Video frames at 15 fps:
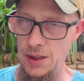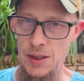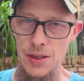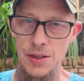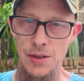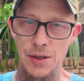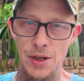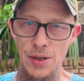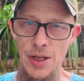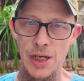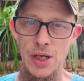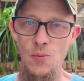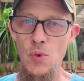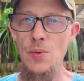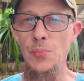you know,
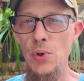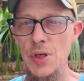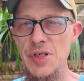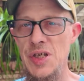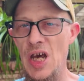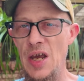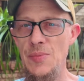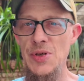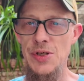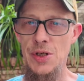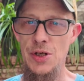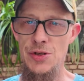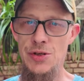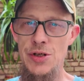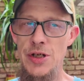like at one point in time, this
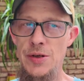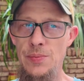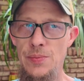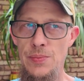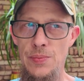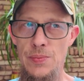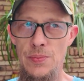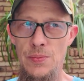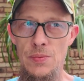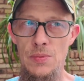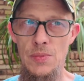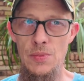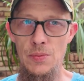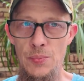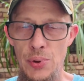country
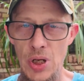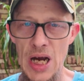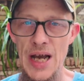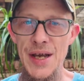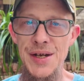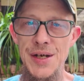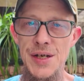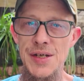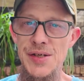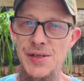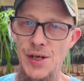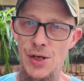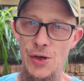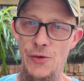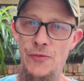prided
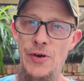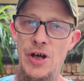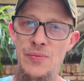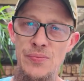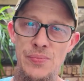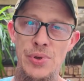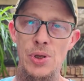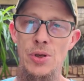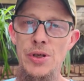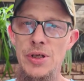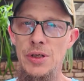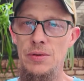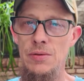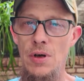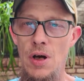itself on
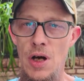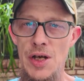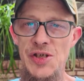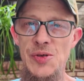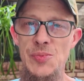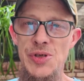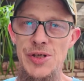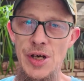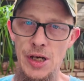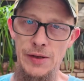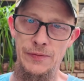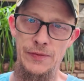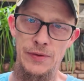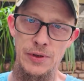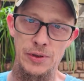building awesome
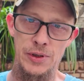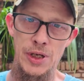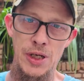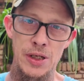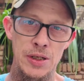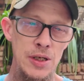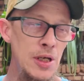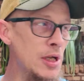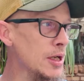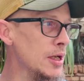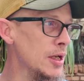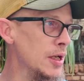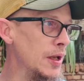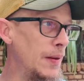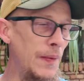stuff, okay?
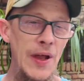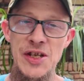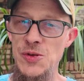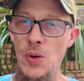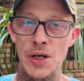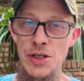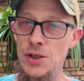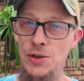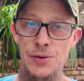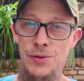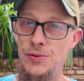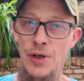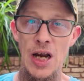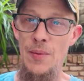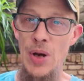That's why your
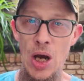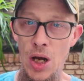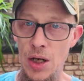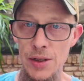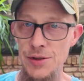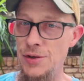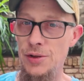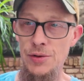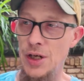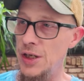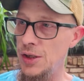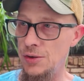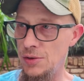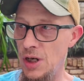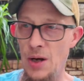grandma and your
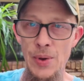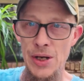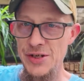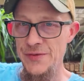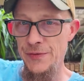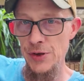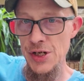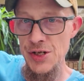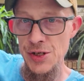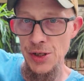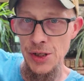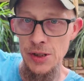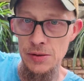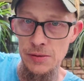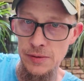great grandma's
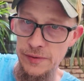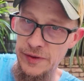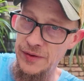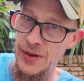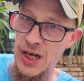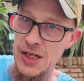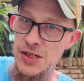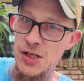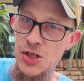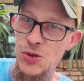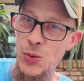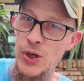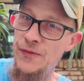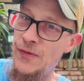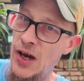freezer from
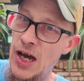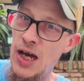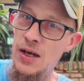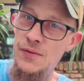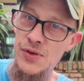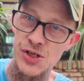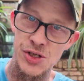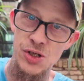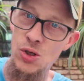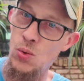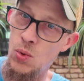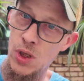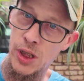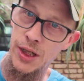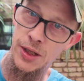1925 is still
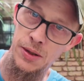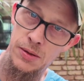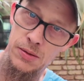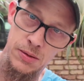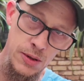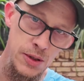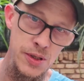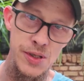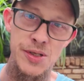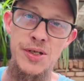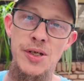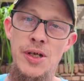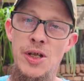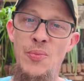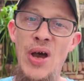working,
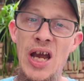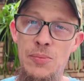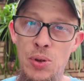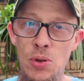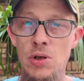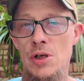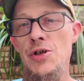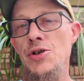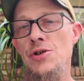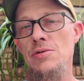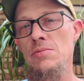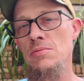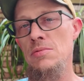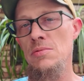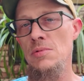sitting on the back porch,
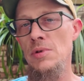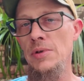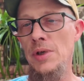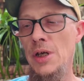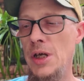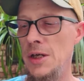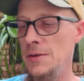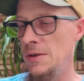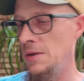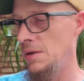okay?